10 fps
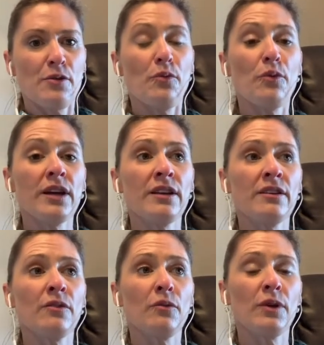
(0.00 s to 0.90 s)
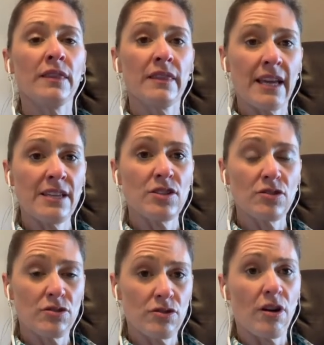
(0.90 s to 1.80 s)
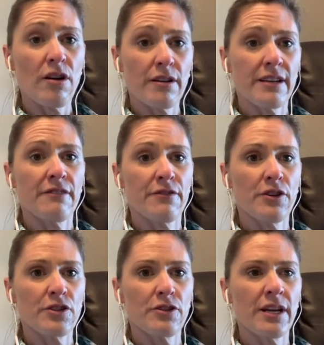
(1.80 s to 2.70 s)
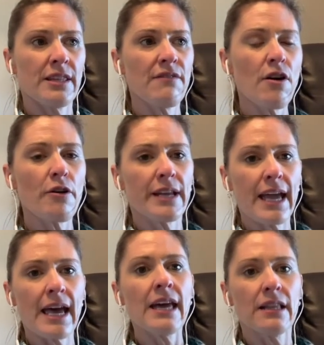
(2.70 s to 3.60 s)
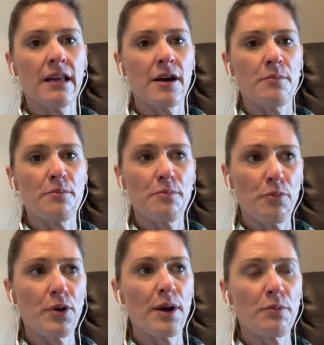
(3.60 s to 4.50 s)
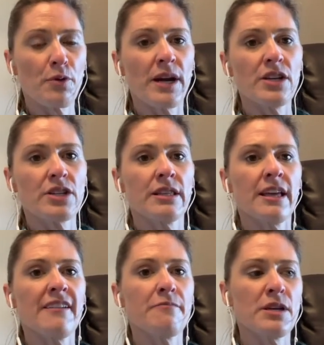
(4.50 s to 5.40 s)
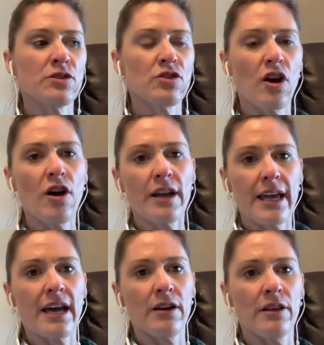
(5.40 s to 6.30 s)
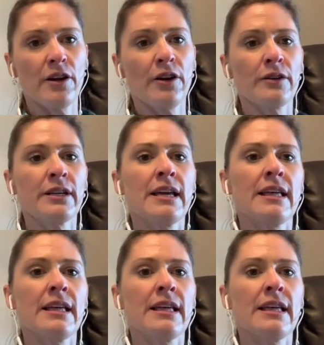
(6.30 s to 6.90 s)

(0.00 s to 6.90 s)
When they start in first grade, they've already had a lot of preparation. They have been taught how to learn.